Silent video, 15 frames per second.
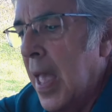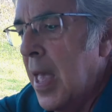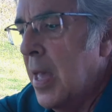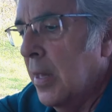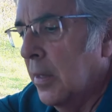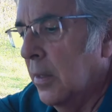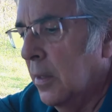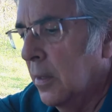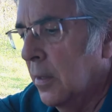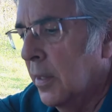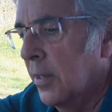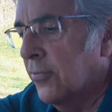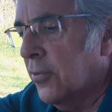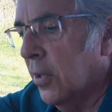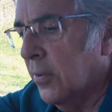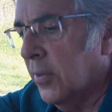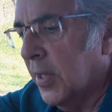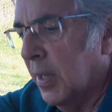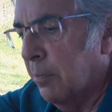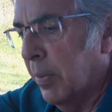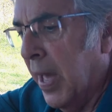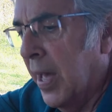And it's got the
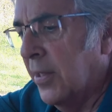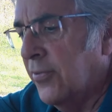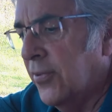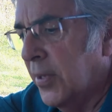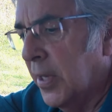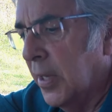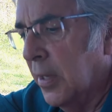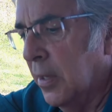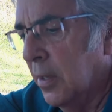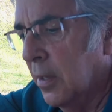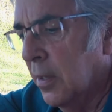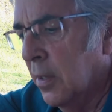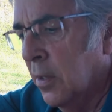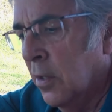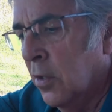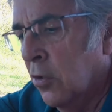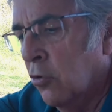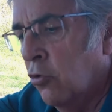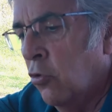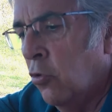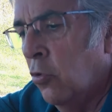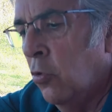capacity
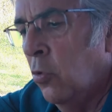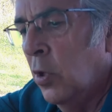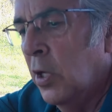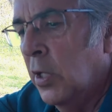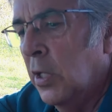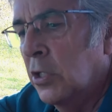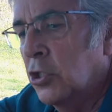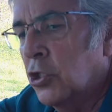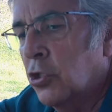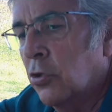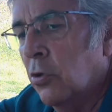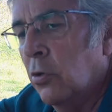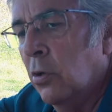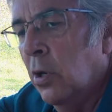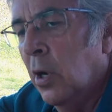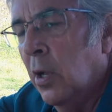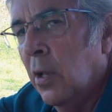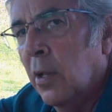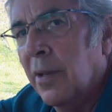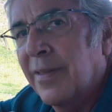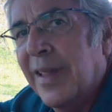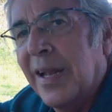to ensure
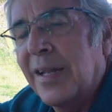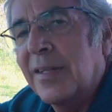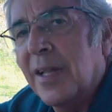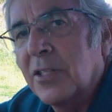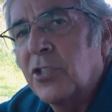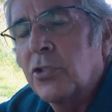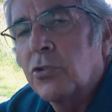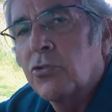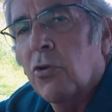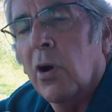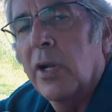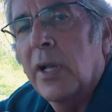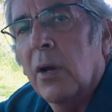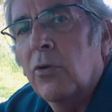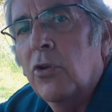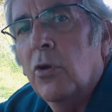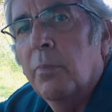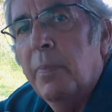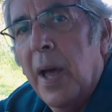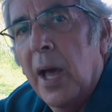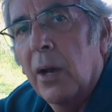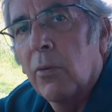that it doesn't draw down your
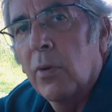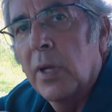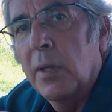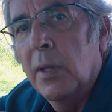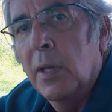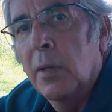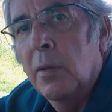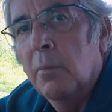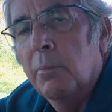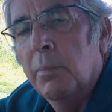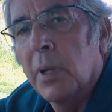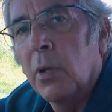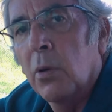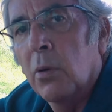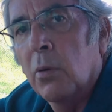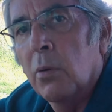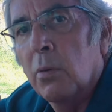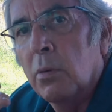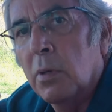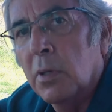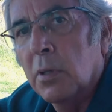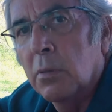battery
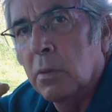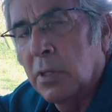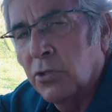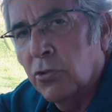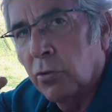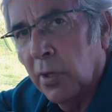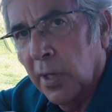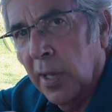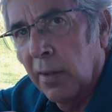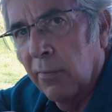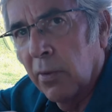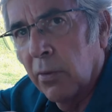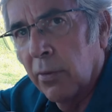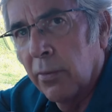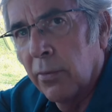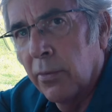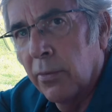below a certain level